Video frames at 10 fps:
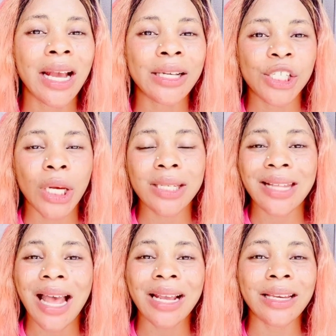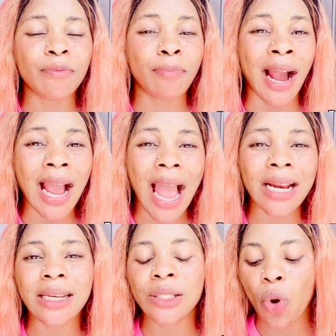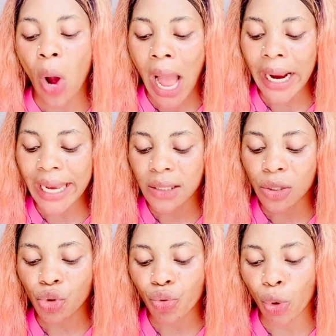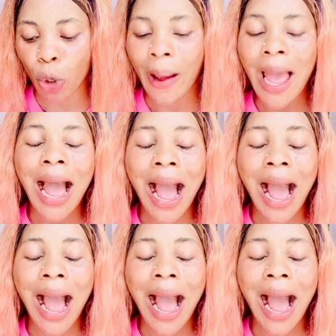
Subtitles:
chest acne, back acne, go and get this scrub,